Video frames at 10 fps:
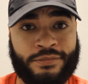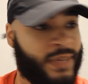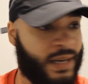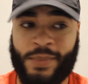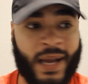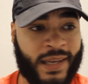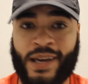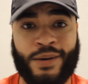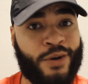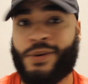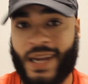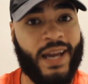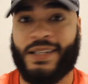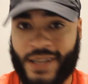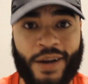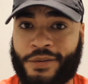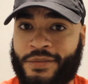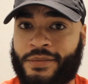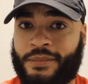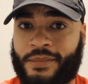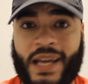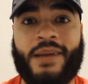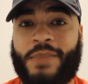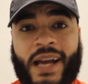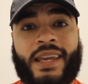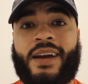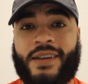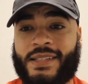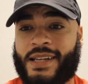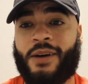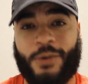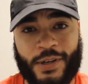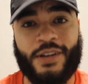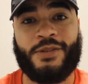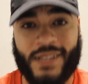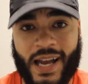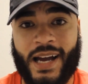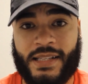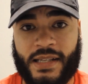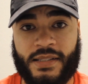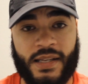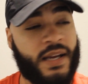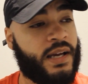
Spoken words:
Manny Pacquiao don't cash out. Manny Pacquiao is not one of those guys that's,